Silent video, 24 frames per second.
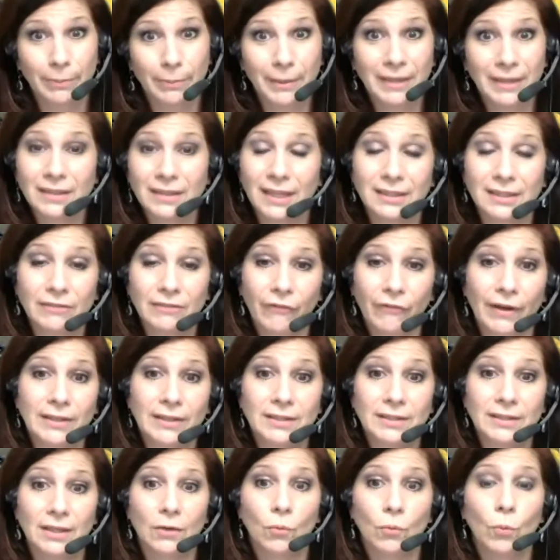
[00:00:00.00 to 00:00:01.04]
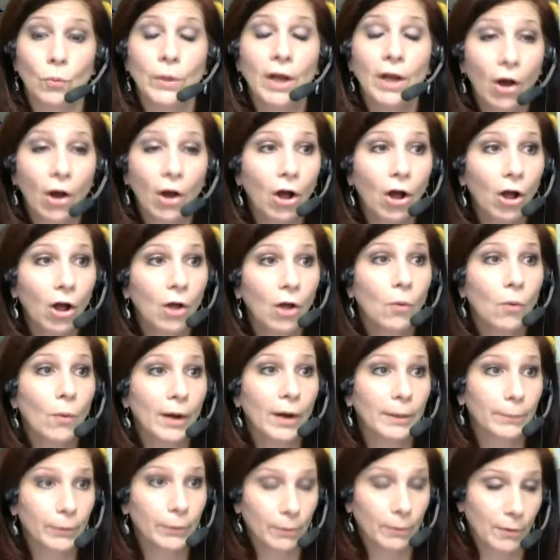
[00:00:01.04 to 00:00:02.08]
because let's face it, we all
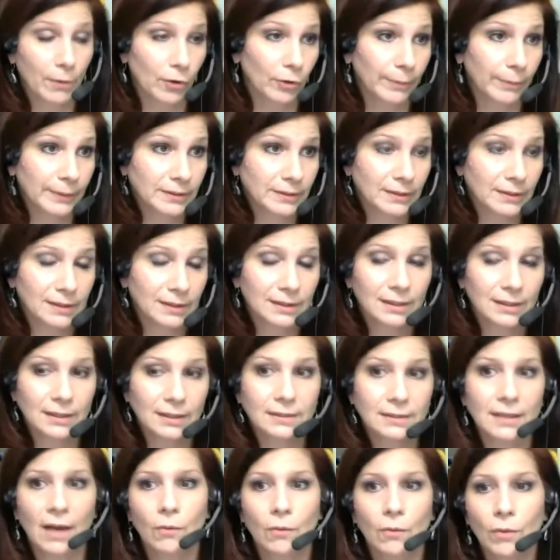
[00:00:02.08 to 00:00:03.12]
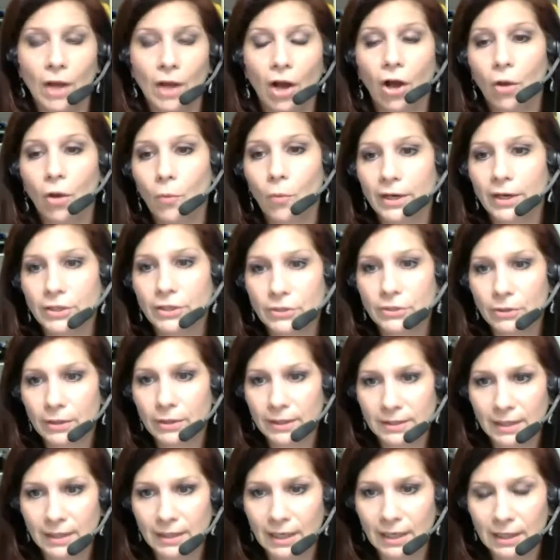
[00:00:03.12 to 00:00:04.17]
want to promote our businesses and we all want to do it
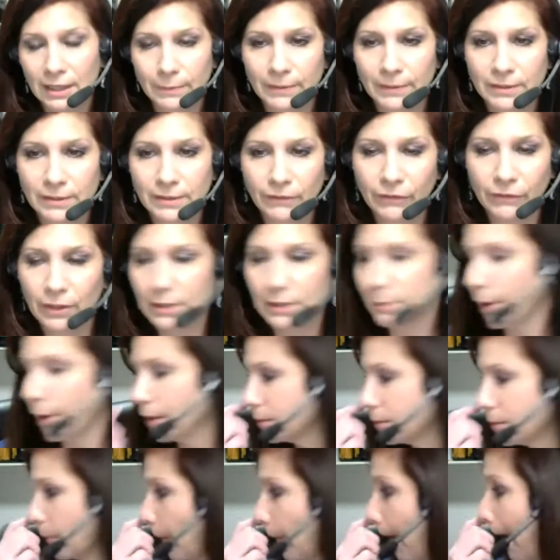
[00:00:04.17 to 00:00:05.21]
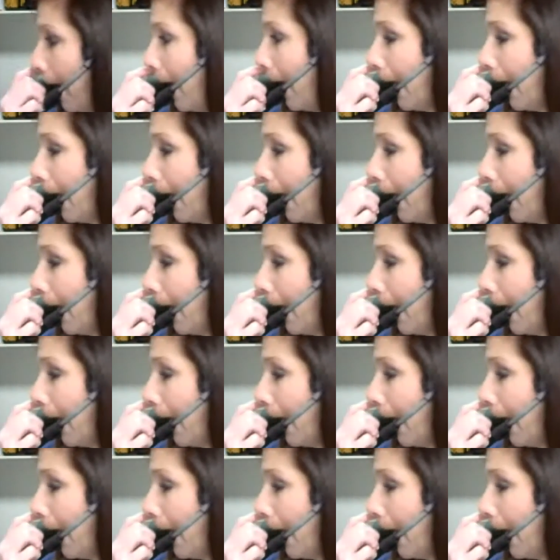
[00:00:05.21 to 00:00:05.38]
as inexpensively as possible.